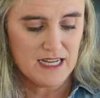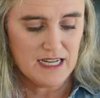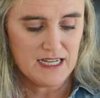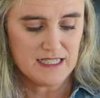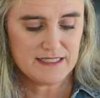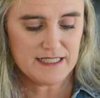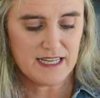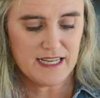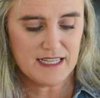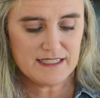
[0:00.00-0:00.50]

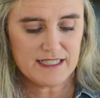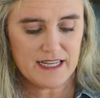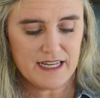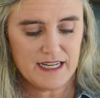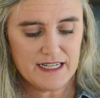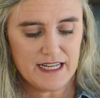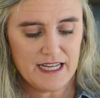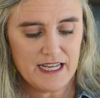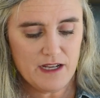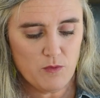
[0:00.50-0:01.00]
It says
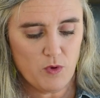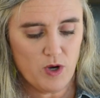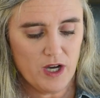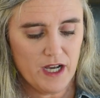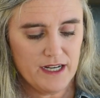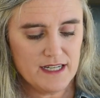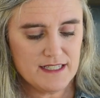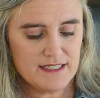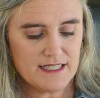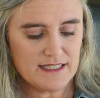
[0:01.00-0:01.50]
in 8
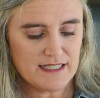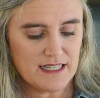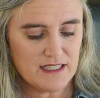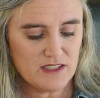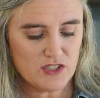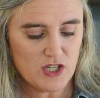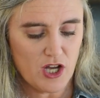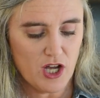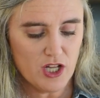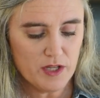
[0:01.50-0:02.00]
1, it says,
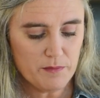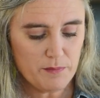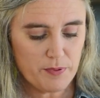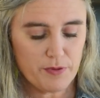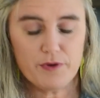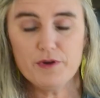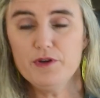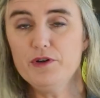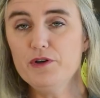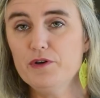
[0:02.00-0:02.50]
And Saul
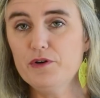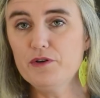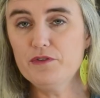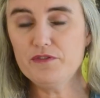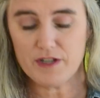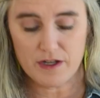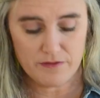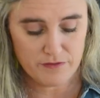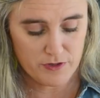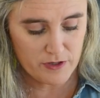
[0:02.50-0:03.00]

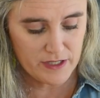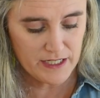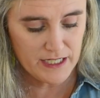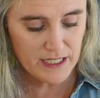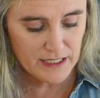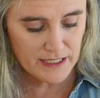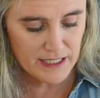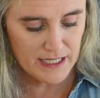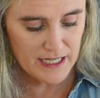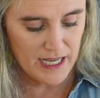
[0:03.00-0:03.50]
approved of their
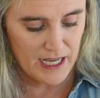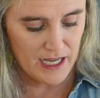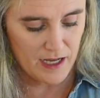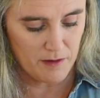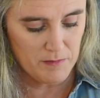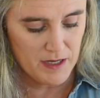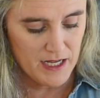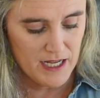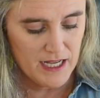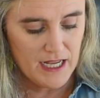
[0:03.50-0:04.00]
killing
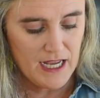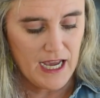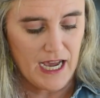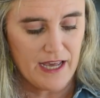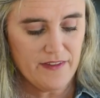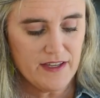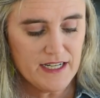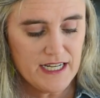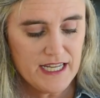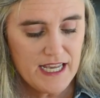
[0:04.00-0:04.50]
him.
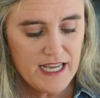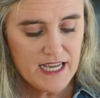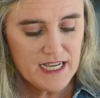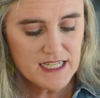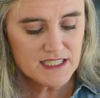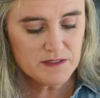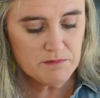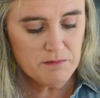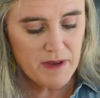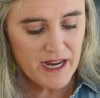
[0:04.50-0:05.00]
And then he
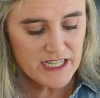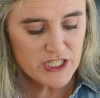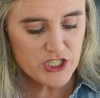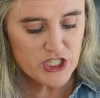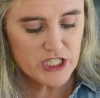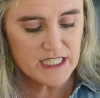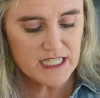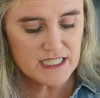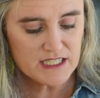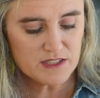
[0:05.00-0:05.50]
is
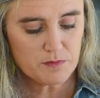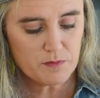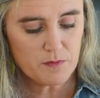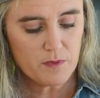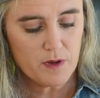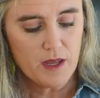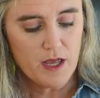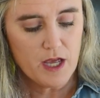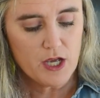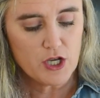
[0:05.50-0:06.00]
mentioned as
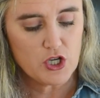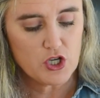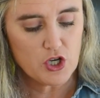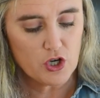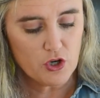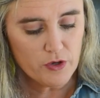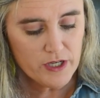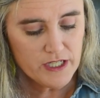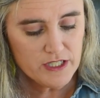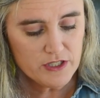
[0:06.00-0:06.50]

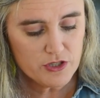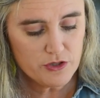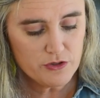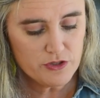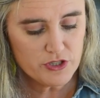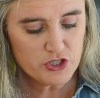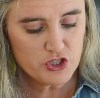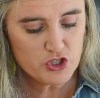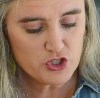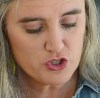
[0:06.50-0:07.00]
going to
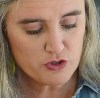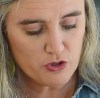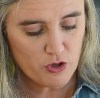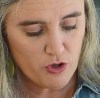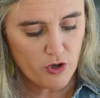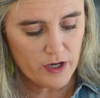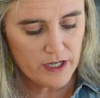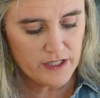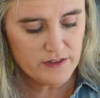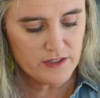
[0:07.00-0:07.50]

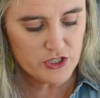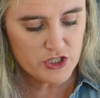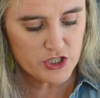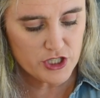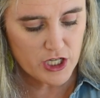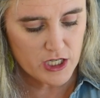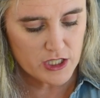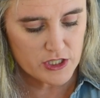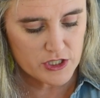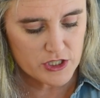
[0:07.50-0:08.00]
destroy the
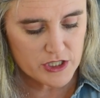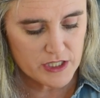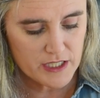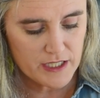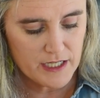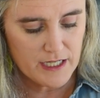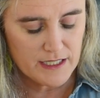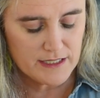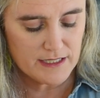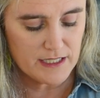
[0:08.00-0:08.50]
church.
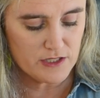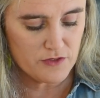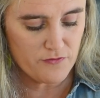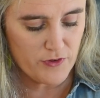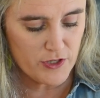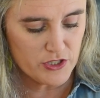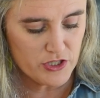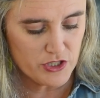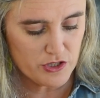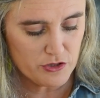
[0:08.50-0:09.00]
It says,
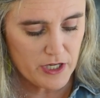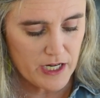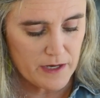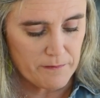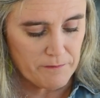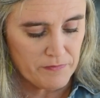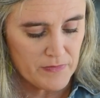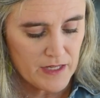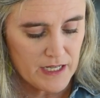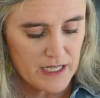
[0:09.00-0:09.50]
verse 3
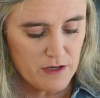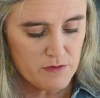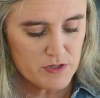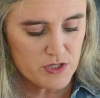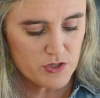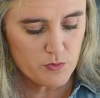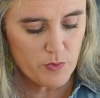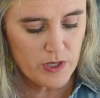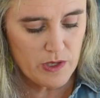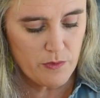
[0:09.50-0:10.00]
he
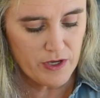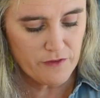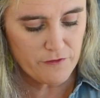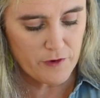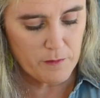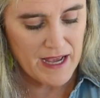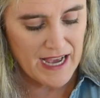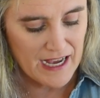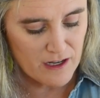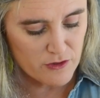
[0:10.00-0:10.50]
was he went
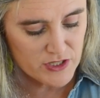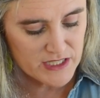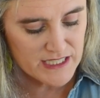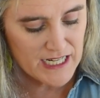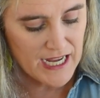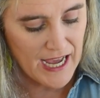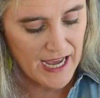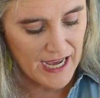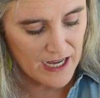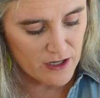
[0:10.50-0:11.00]
from house
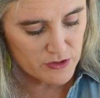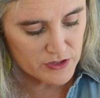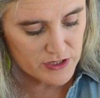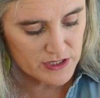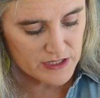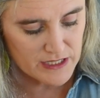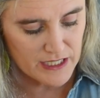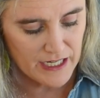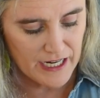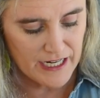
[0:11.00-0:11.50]
to
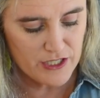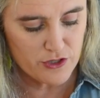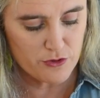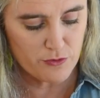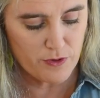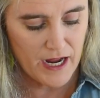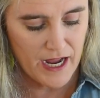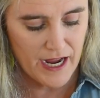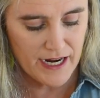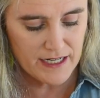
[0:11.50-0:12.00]
house and
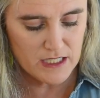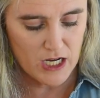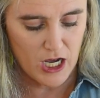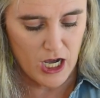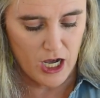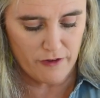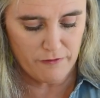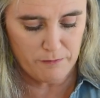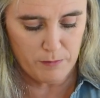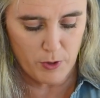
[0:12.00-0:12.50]
dragged
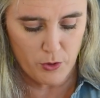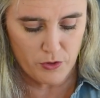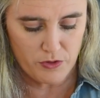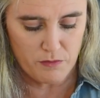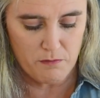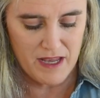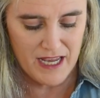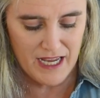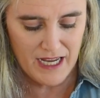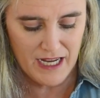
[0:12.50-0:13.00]
off both
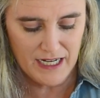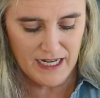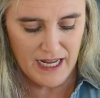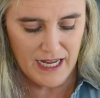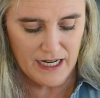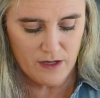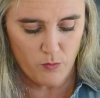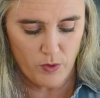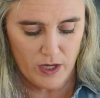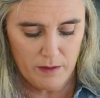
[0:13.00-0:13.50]
men
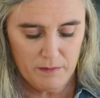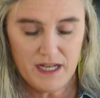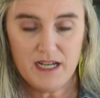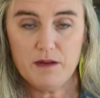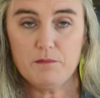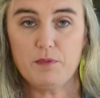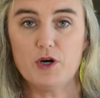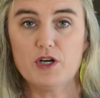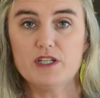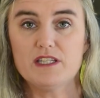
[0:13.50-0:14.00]
and women
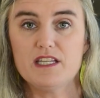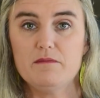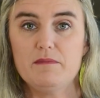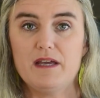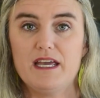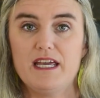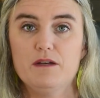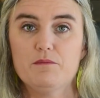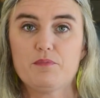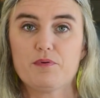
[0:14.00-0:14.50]
and put them
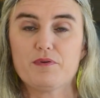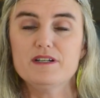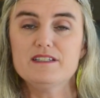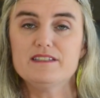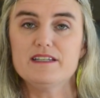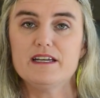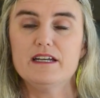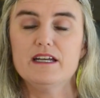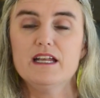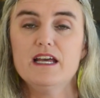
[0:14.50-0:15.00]
in
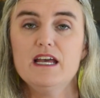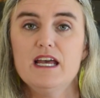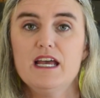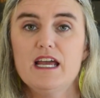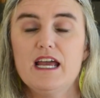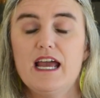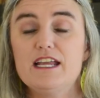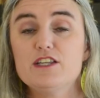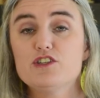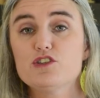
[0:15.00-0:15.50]
prison.
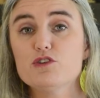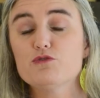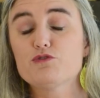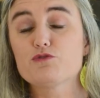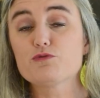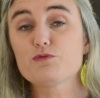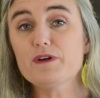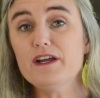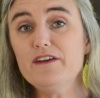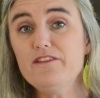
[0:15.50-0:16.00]
And so
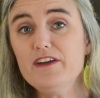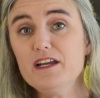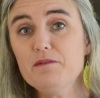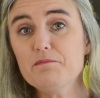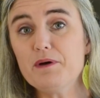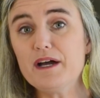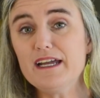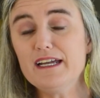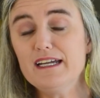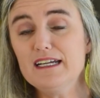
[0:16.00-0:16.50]
driven
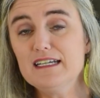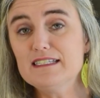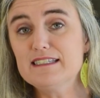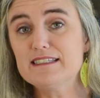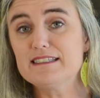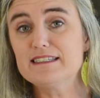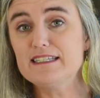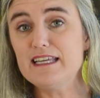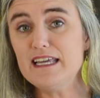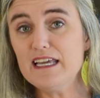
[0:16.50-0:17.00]
by his
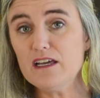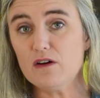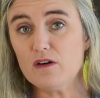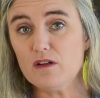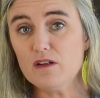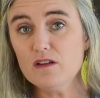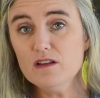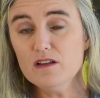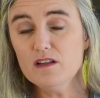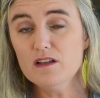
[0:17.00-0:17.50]

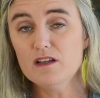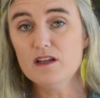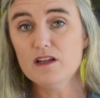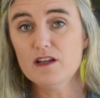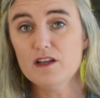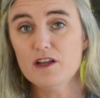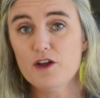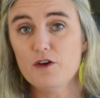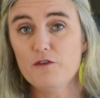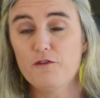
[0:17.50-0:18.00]
zeal
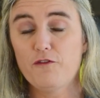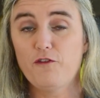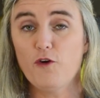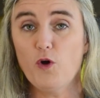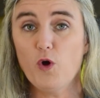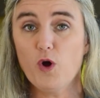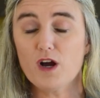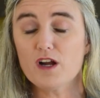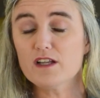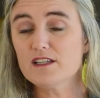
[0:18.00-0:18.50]

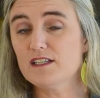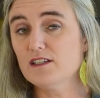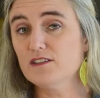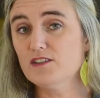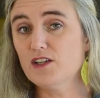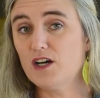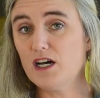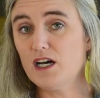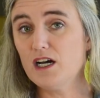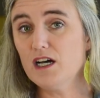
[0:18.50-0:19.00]
for the
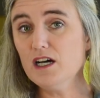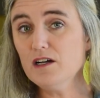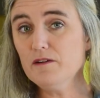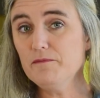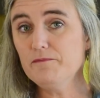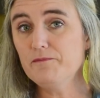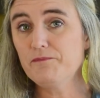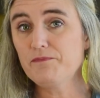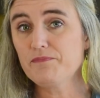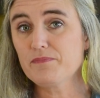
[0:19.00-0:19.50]
law
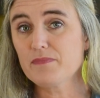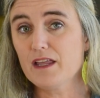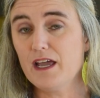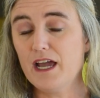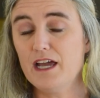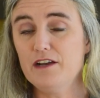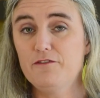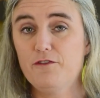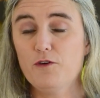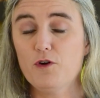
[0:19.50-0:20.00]

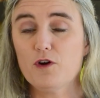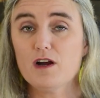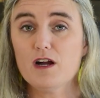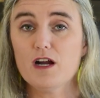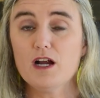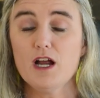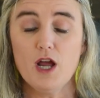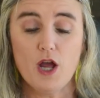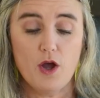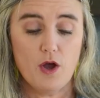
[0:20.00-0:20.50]
and
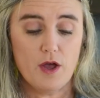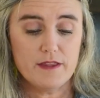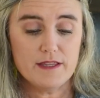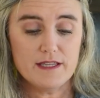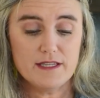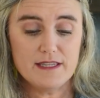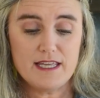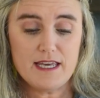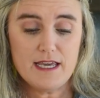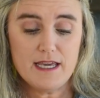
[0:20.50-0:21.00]
for
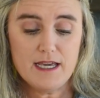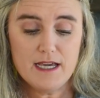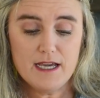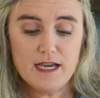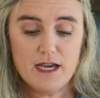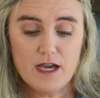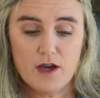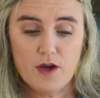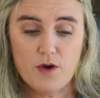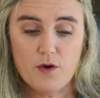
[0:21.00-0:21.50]

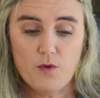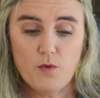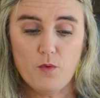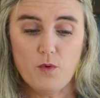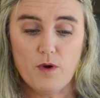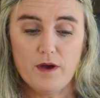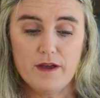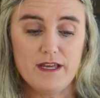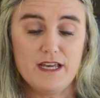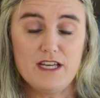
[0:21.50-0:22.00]
the
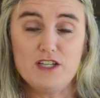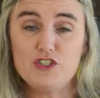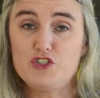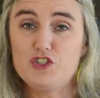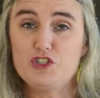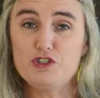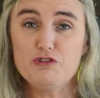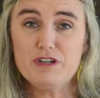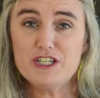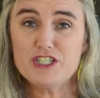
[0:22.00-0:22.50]
his
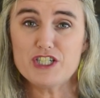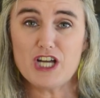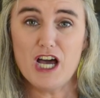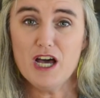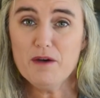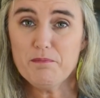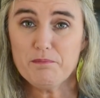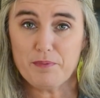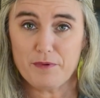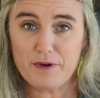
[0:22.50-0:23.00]
Jewish
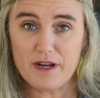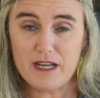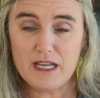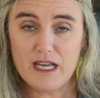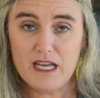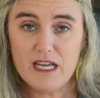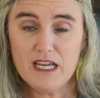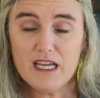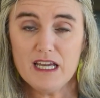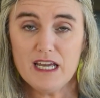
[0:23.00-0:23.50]

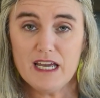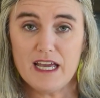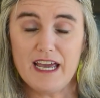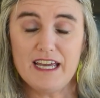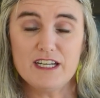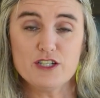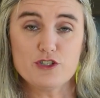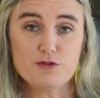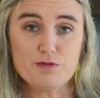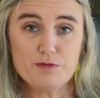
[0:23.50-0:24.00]
upbringing
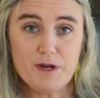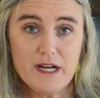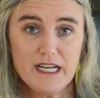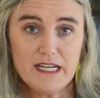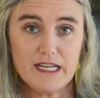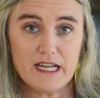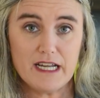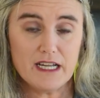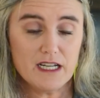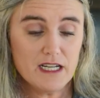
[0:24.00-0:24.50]
and
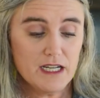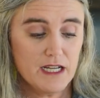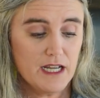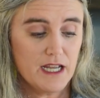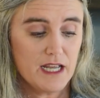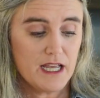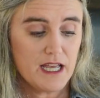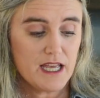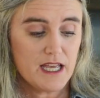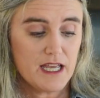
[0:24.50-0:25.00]
training,
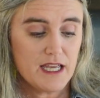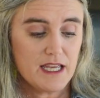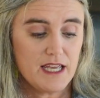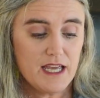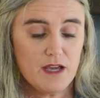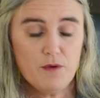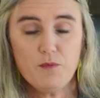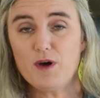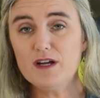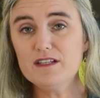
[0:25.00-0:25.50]

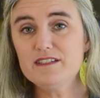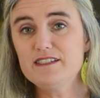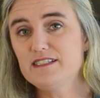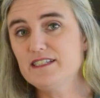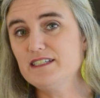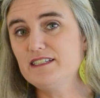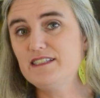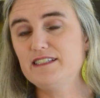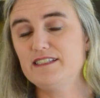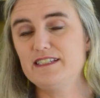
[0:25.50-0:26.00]
he wants
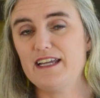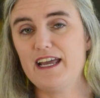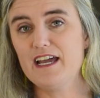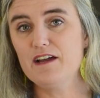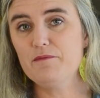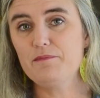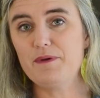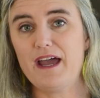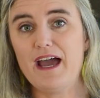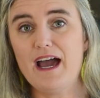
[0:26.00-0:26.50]
to
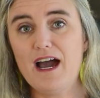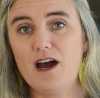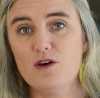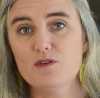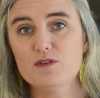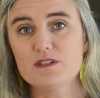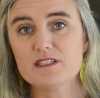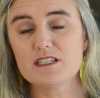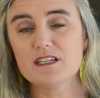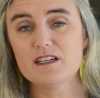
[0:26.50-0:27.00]
stamp
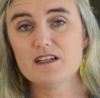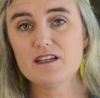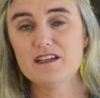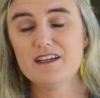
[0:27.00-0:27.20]
out